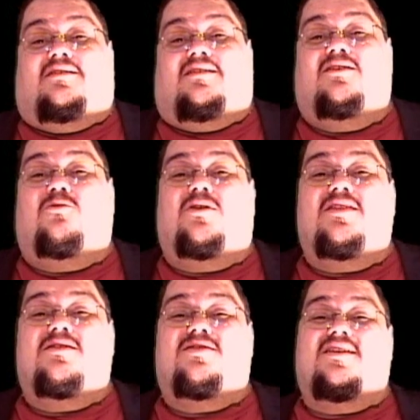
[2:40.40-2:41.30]
You know, one
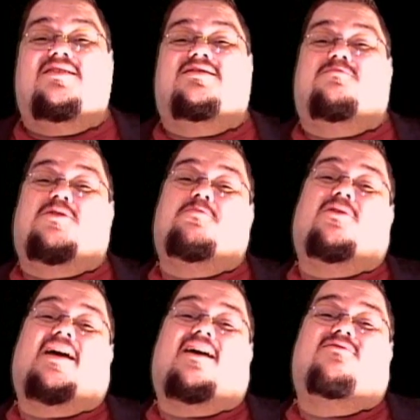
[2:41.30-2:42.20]
of the things that people
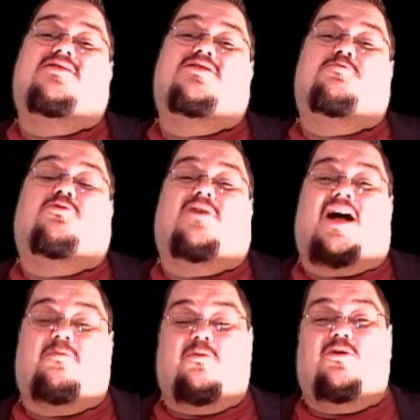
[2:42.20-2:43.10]
have such a
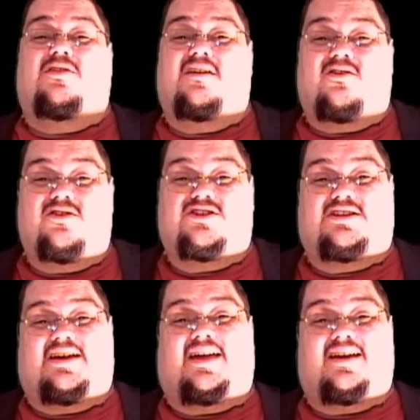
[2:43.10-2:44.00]
problem with in
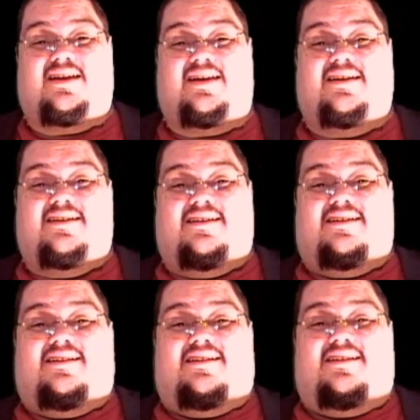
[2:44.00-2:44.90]
Christianity
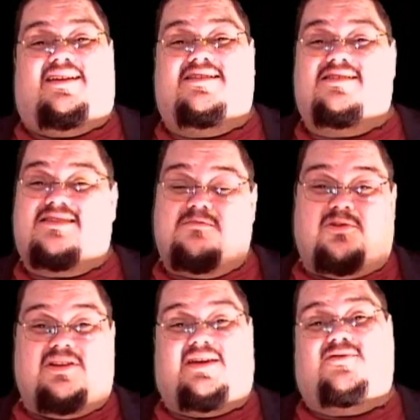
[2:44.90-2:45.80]
isn't the
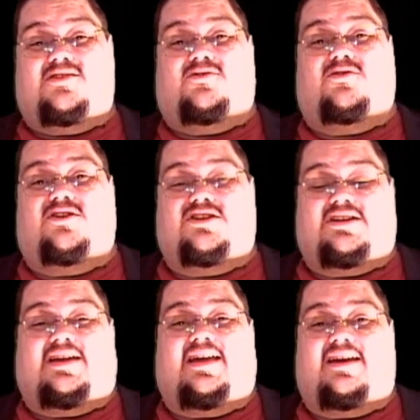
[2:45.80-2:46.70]
beliefs of
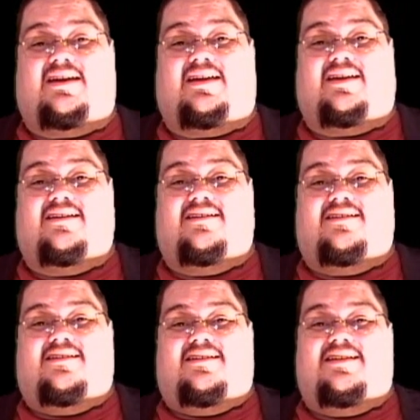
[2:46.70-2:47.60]
Christianity,
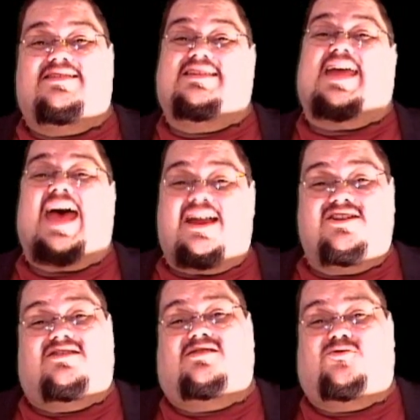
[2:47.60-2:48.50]
it's the
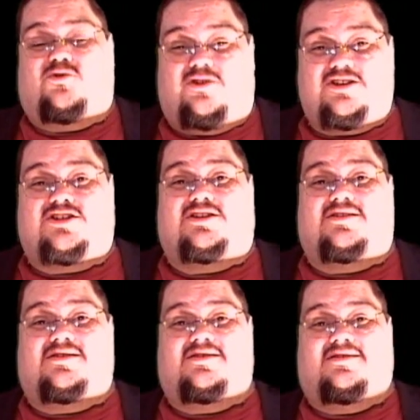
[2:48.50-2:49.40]
actions of
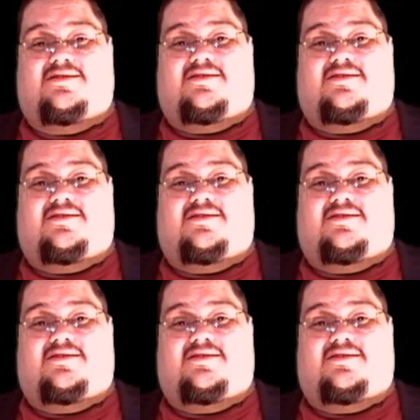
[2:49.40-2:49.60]
Christians.